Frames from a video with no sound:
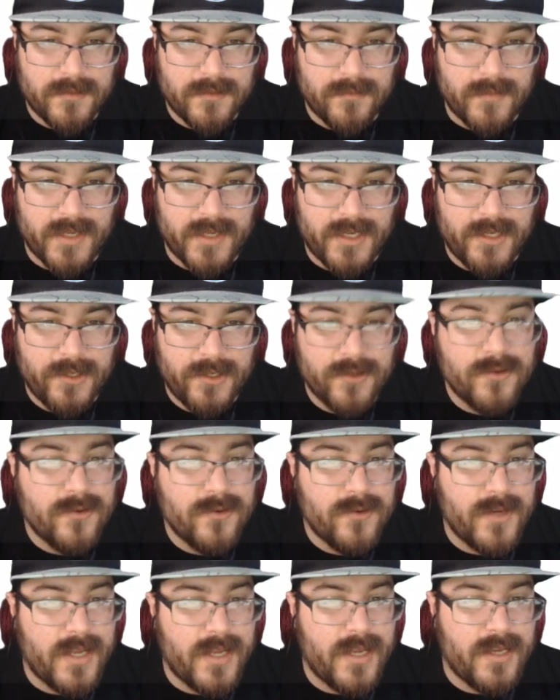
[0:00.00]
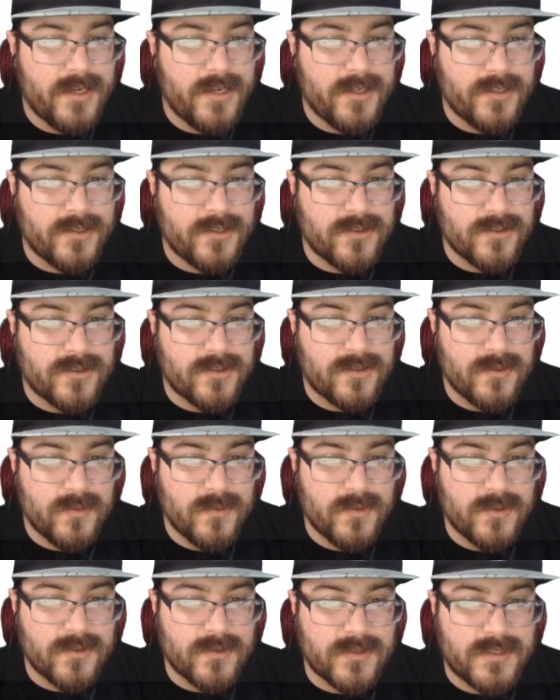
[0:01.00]
Many new editors
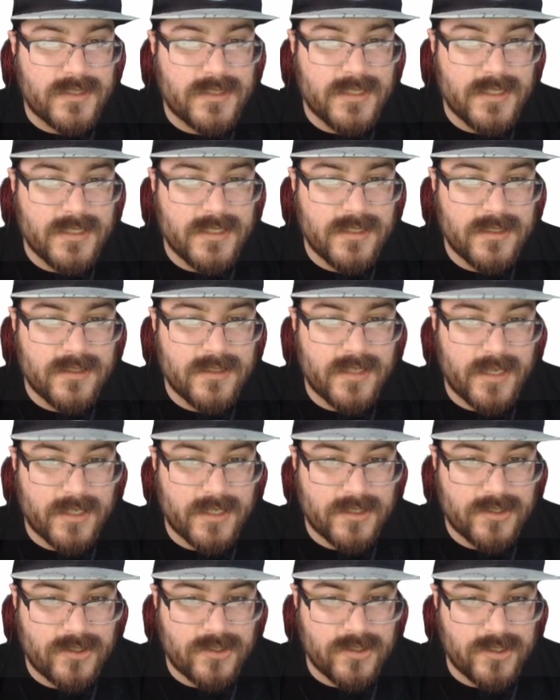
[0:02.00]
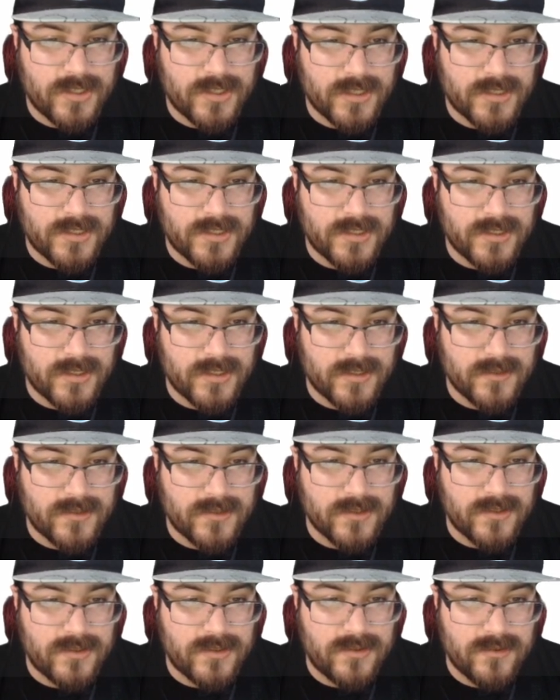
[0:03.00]
will see the extra junction nodes,
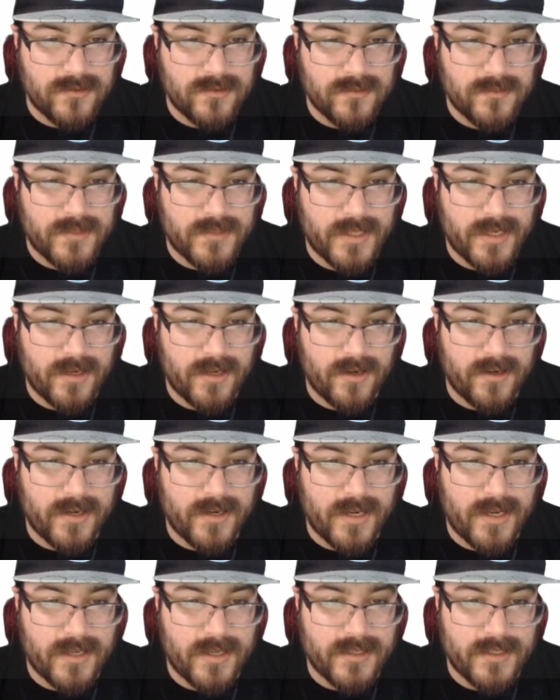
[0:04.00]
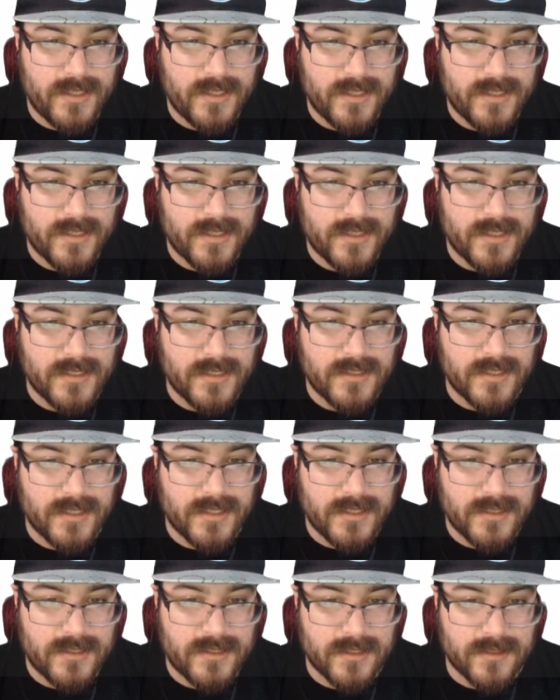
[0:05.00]
assume they are not needed, and
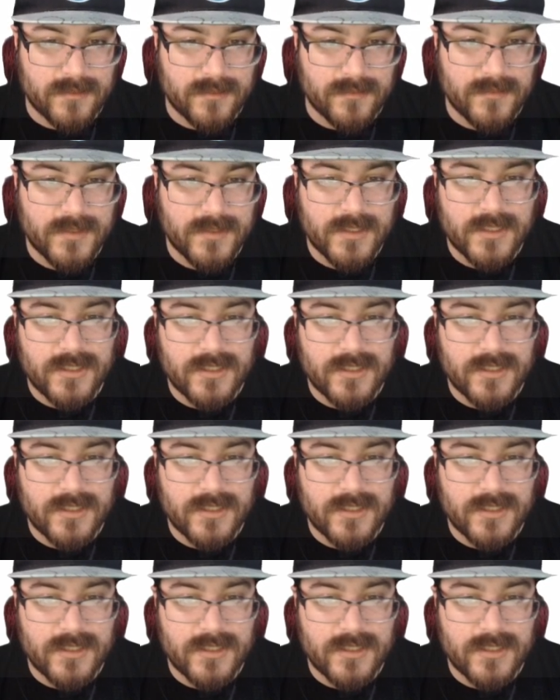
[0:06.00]
delete them.